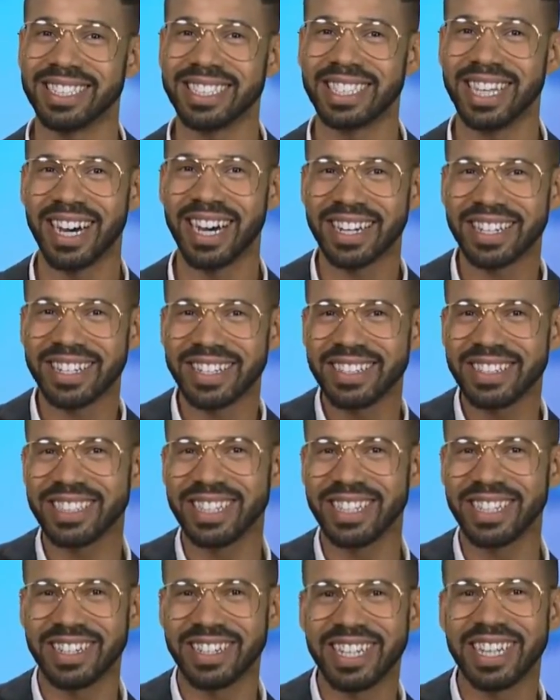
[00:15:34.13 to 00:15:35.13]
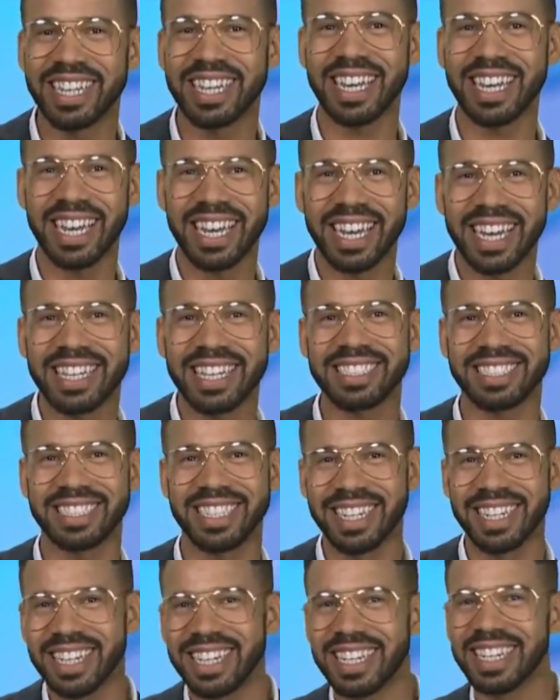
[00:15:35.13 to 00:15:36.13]
Y'all don't know the
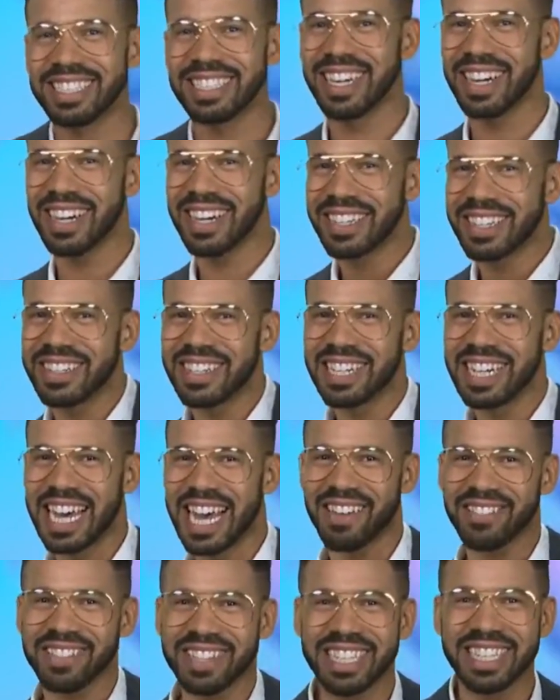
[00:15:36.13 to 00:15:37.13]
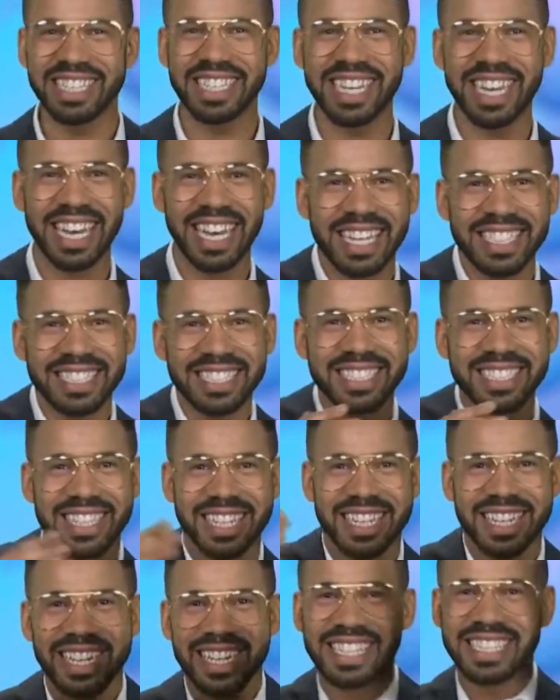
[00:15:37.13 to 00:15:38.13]
answer. Y'all gonna have to guess.
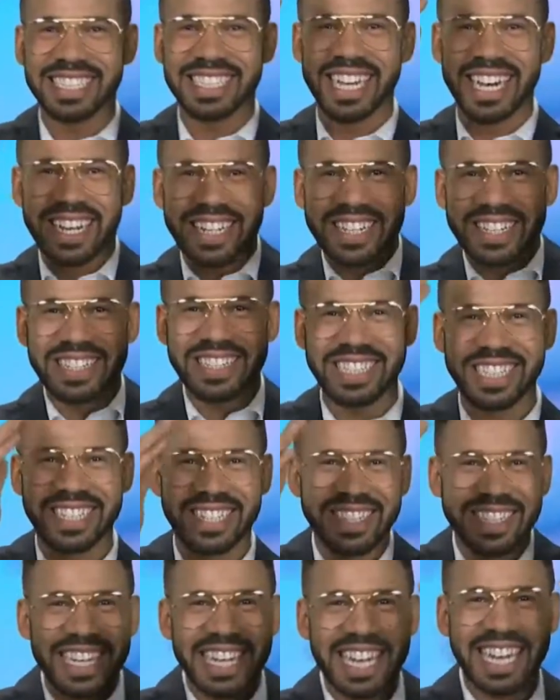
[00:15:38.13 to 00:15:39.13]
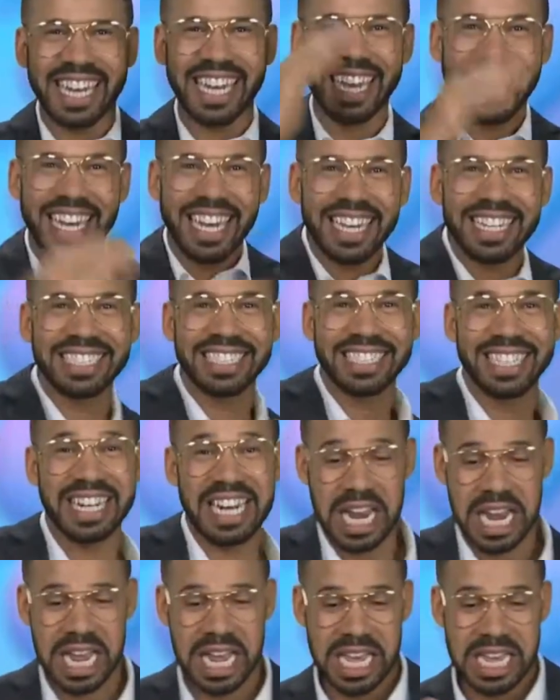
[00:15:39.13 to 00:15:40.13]
Y'all don't know the
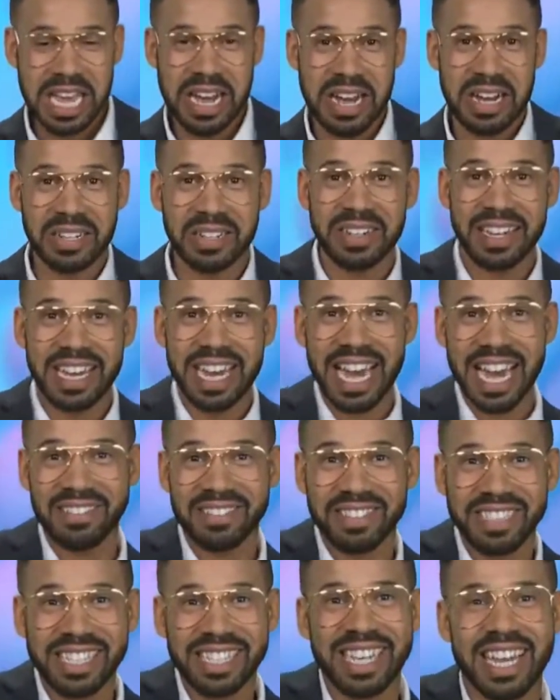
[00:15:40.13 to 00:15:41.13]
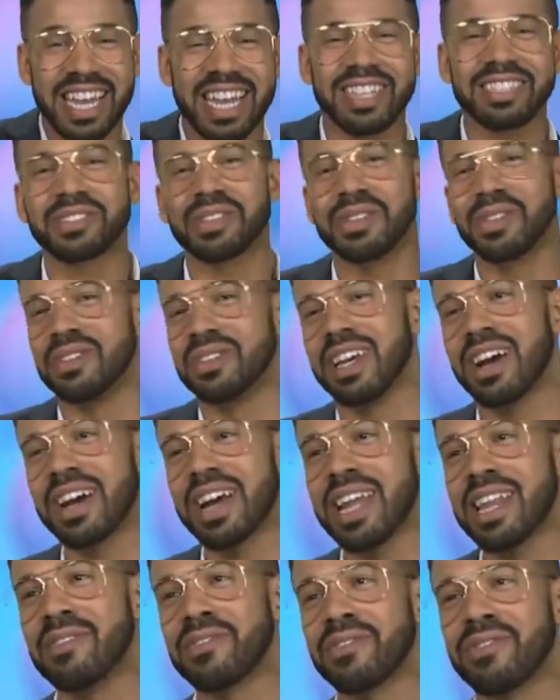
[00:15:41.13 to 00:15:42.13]
answer. Y'all gonna have to guess. It's true. Y'all
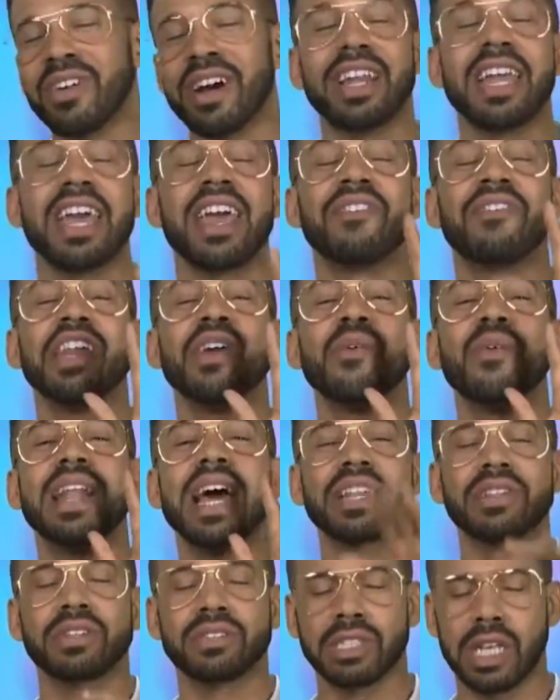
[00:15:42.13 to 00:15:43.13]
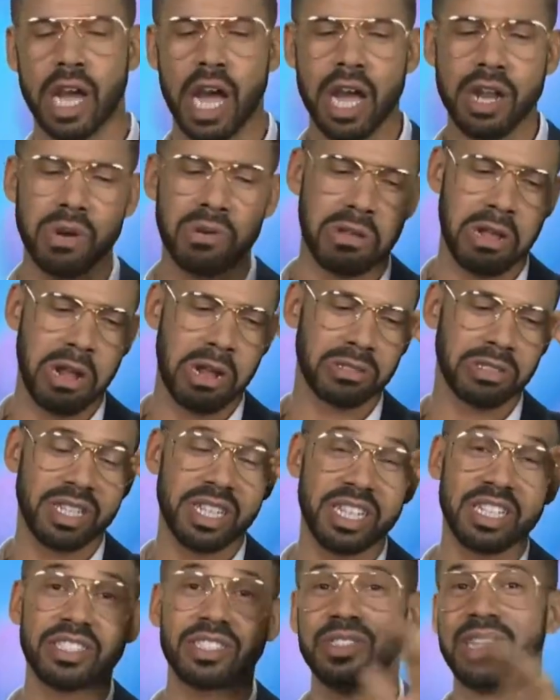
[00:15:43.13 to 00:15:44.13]
can't even front. If anyone out there is like, I know the answer to
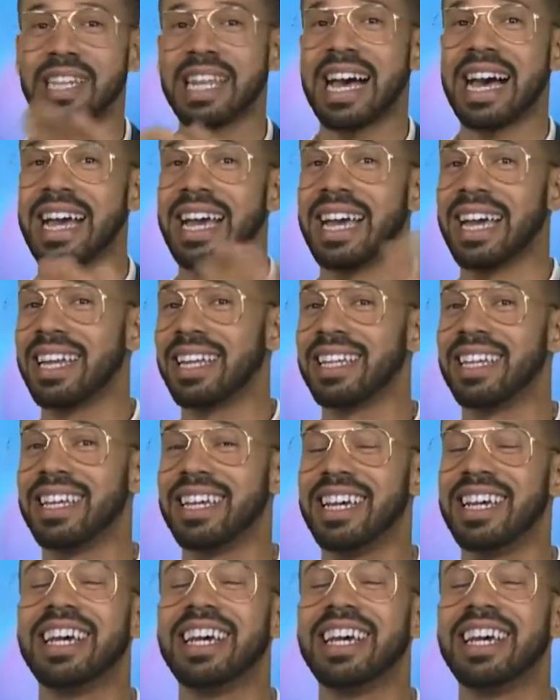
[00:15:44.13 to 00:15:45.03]
this, you lying.